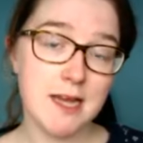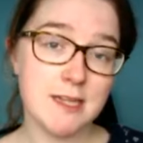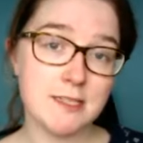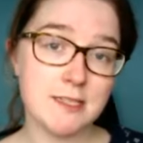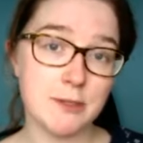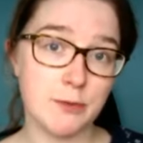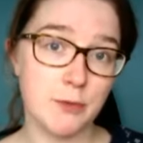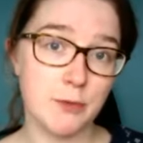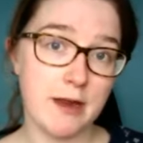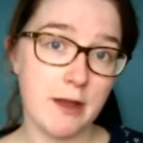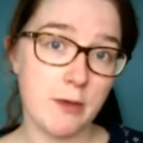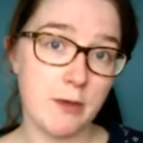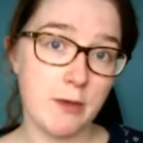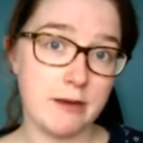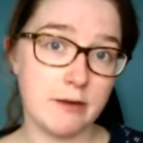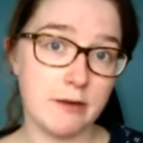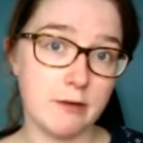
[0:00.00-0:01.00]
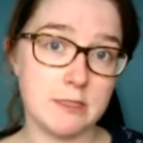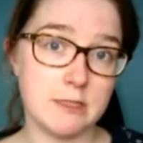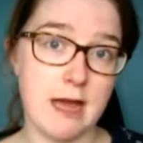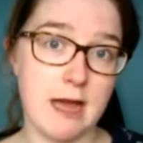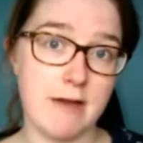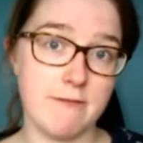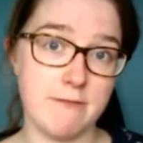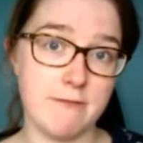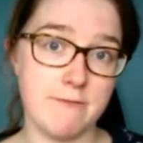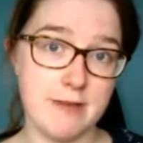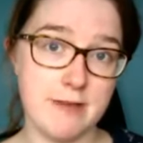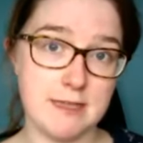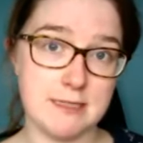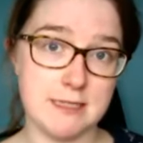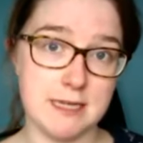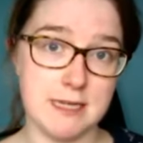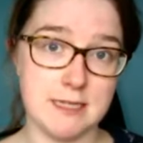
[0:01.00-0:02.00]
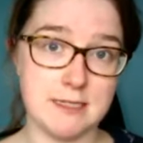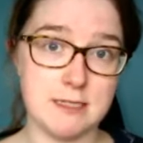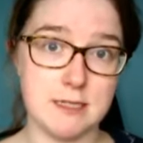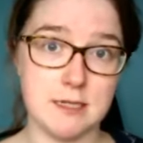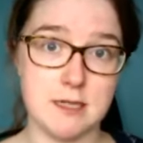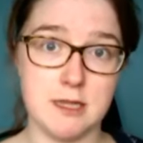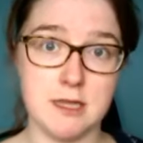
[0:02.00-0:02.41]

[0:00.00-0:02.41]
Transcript: So when I went along to have it fitted,